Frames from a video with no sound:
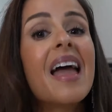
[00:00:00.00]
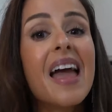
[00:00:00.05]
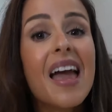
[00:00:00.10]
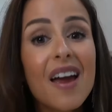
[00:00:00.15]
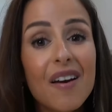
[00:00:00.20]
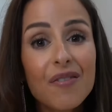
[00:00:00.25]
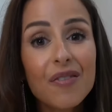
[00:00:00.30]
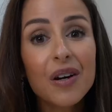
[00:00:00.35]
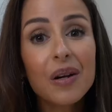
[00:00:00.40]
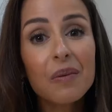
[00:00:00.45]

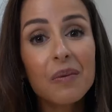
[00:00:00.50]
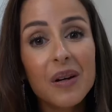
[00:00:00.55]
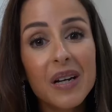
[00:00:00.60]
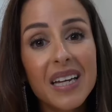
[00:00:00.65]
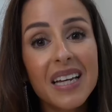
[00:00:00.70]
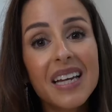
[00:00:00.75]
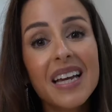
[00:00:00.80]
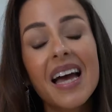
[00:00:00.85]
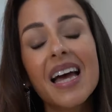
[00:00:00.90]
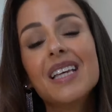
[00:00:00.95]
every
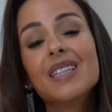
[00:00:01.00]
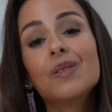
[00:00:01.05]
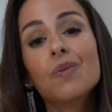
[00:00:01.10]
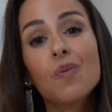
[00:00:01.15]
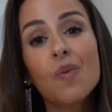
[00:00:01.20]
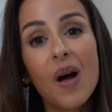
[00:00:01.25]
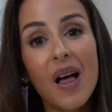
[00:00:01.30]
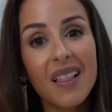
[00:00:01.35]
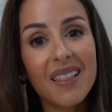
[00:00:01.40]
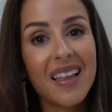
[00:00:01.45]
week, as
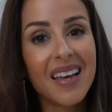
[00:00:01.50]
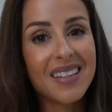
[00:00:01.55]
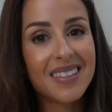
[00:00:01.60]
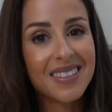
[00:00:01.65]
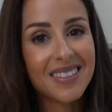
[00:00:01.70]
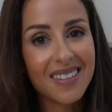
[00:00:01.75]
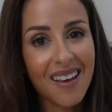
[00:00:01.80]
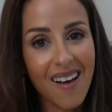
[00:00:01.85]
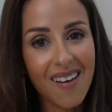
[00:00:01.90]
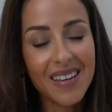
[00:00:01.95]
well as
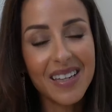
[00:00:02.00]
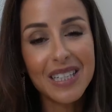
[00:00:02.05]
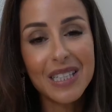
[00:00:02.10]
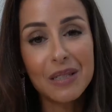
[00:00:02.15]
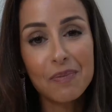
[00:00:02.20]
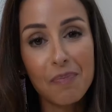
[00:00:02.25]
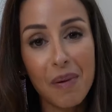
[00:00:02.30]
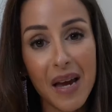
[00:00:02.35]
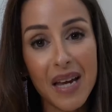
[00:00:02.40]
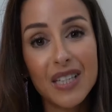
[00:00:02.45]

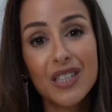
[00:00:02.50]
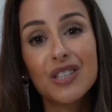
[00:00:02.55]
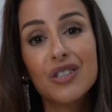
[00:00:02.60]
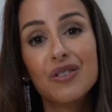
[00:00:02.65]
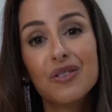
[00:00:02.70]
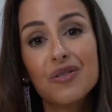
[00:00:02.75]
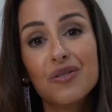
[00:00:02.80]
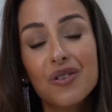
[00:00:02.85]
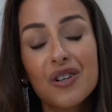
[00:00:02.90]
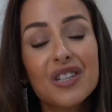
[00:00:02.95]
science-based
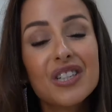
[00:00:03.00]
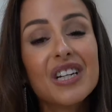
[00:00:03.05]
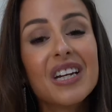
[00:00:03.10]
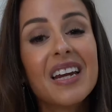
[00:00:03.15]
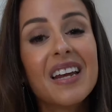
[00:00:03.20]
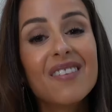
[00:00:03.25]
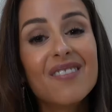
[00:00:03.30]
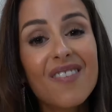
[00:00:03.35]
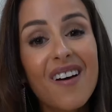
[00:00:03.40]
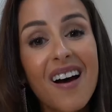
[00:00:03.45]
nutrition
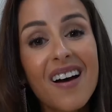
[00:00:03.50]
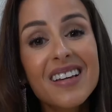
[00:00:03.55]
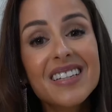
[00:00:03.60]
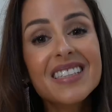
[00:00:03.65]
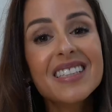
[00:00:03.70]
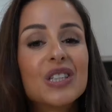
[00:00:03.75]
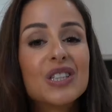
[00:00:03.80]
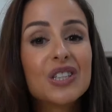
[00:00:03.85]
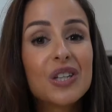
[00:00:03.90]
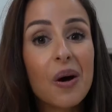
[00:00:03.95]

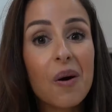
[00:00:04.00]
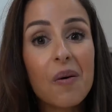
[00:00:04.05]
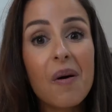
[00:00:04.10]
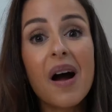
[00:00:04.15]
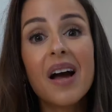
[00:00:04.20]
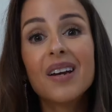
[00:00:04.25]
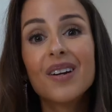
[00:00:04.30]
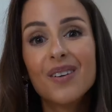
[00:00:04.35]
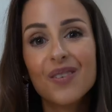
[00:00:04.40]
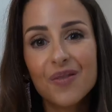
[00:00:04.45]
advice. So
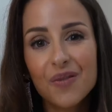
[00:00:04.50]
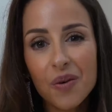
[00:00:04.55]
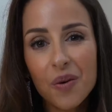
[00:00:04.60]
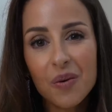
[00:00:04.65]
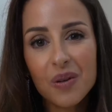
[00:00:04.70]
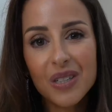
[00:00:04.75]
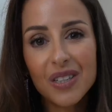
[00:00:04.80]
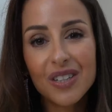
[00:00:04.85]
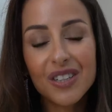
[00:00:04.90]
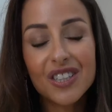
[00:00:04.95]
I look
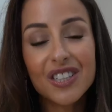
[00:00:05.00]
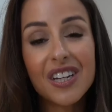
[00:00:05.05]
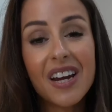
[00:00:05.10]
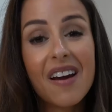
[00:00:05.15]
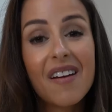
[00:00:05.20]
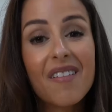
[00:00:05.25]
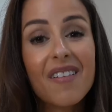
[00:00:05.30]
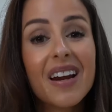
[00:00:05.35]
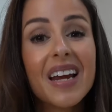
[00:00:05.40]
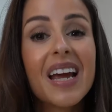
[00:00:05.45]
forward to
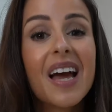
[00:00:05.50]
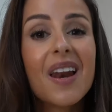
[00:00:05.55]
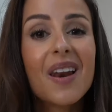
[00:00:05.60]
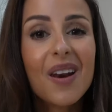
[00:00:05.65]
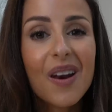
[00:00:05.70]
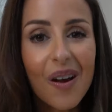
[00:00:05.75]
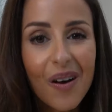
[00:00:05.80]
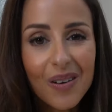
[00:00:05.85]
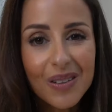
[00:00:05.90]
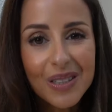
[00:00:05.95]
sharing
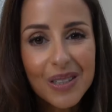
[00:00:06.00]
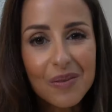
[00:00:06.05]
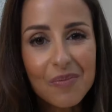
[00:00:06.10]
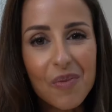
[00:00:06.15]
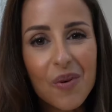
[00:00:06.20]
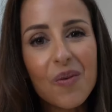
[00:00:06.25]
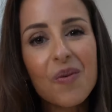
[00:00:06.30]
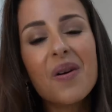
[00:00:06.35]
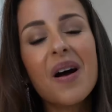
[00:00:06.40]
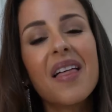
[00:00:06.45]
lots
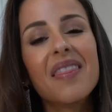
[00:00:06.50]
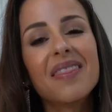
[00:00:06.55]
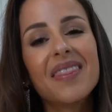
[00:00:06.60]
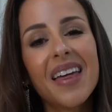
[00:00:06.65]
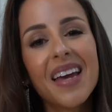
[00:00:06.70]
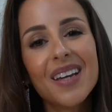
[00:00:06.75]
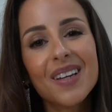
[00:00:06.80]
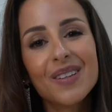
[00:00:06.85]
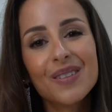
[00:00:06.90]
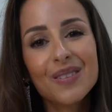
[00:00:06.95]
more, and
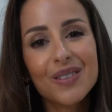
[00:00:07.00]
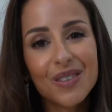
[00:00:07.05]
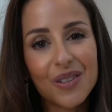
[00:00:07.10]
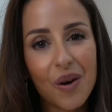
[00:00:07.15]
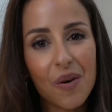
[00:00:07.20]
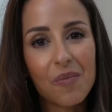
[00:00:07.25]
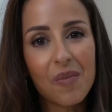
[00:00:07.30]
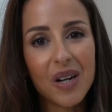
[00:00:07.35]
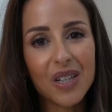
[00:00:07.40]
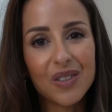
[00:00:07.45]
thank you
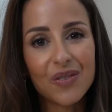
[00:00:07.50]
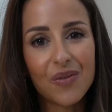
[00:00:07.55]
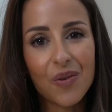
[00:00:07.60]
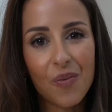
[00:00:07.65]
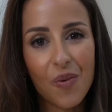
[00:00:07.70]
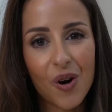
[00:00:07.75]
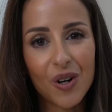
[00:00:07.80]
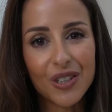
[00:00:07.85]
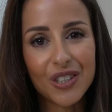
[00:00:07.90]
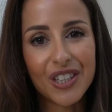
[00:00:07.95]
so much for
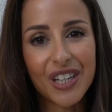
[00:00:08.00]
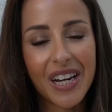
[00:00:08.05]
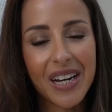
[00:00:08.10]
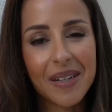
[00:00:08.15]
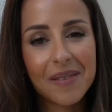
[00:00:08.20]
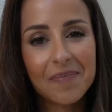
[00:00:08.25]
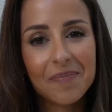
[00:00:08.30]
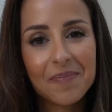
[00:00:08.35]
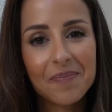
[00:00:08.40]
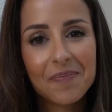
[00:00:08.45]
watching.